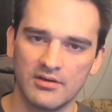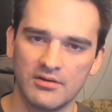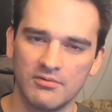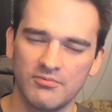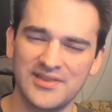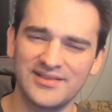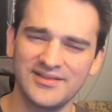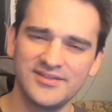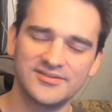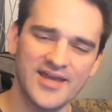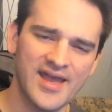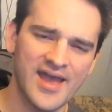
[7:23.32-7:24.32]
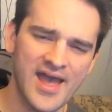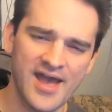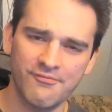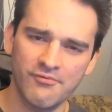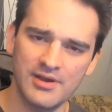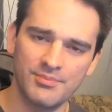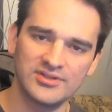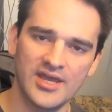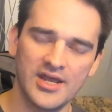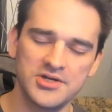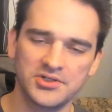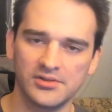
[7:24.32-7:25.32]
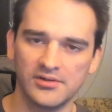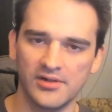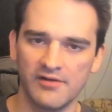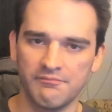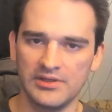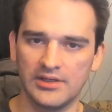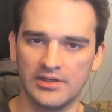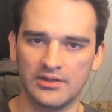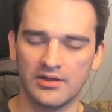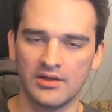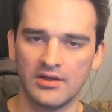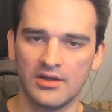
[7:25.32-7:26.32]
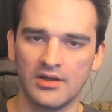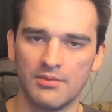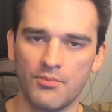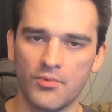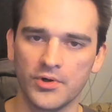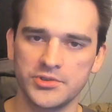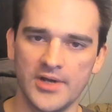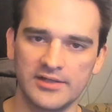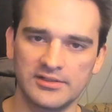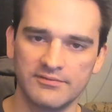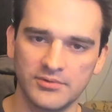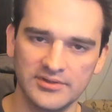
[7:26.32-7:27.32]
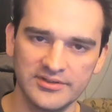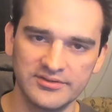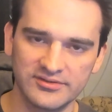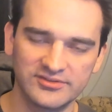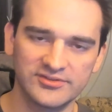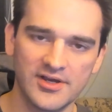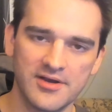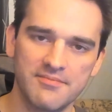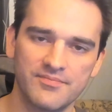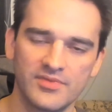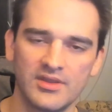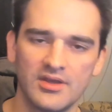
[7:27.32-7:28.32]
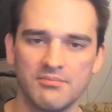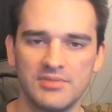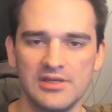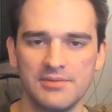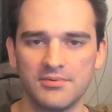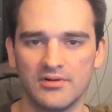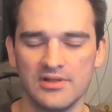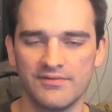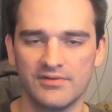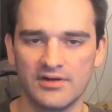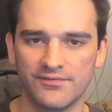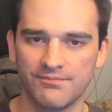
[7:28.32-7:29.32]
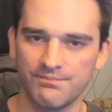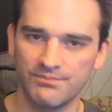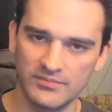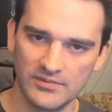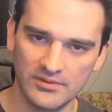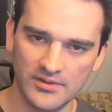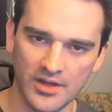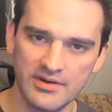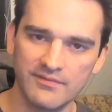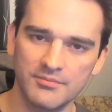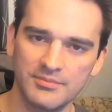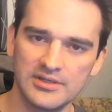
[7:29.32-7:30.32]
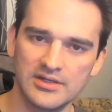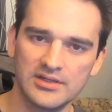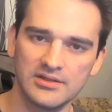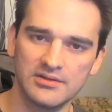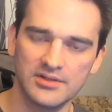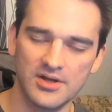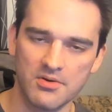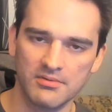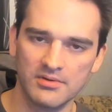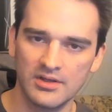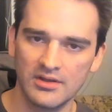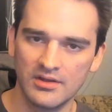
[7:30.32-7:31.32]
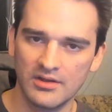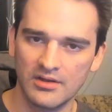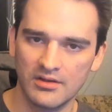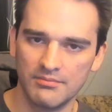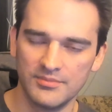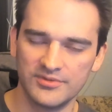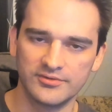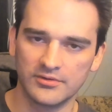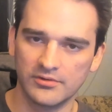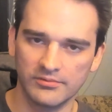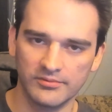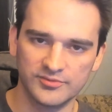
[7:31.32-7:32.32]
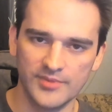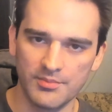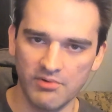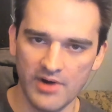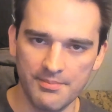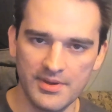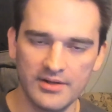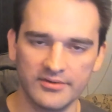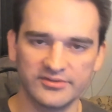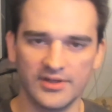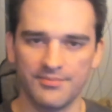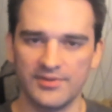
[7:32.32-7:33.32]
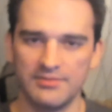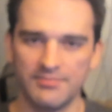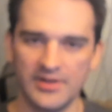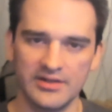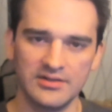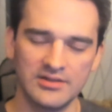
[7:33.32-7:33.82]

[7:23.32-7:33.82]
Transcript: with at least the halfway potential of being more attractive to at least some people, even if I'll never be any, you know, Mr. Charisma Brad Pitt or something. But